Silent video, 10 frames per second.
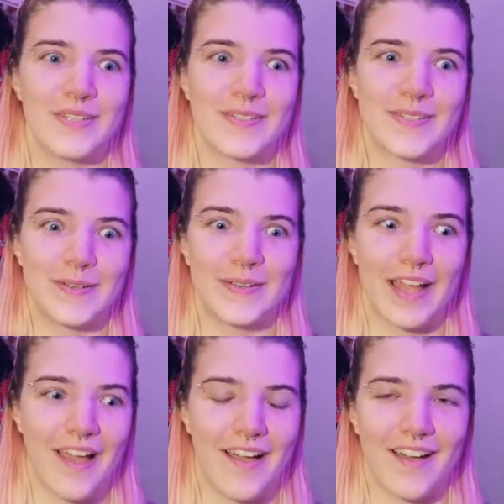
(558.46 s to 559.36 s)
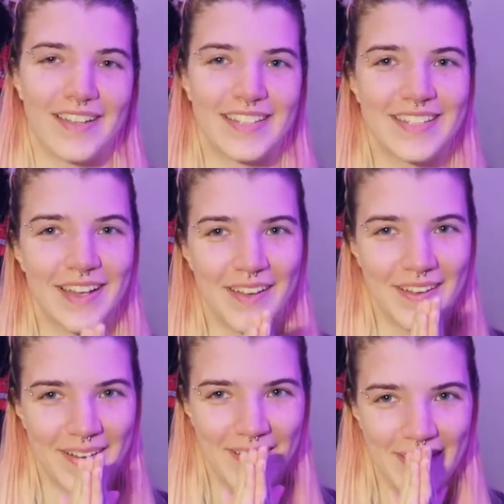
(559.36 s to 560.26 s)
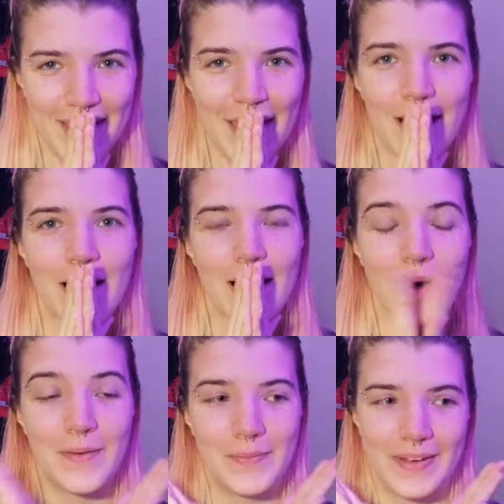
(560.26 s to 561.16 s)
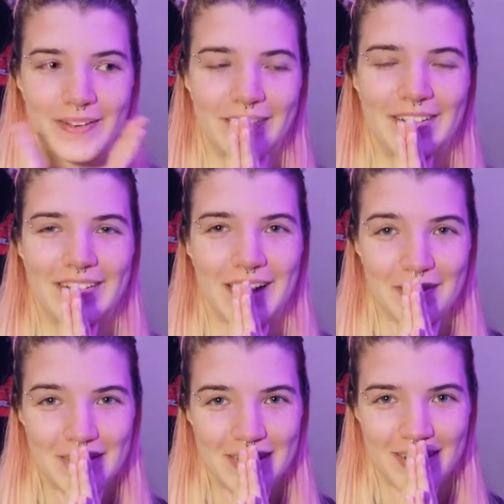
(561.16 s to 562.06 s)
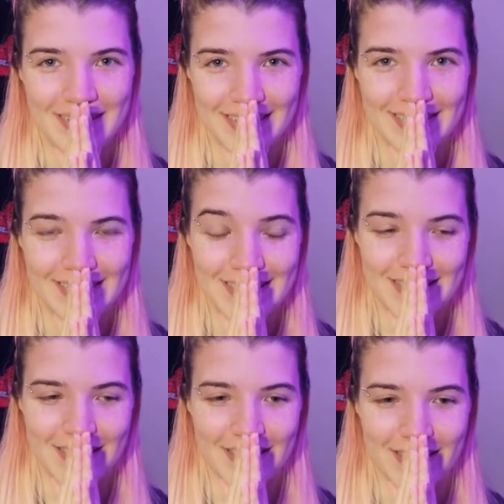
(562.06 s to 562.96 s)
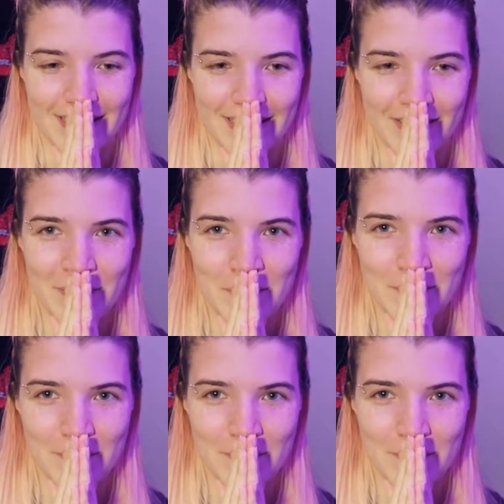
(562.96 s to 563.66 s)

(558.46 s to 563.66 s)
So yeah, so oh my gosh, I'm so excited to show you.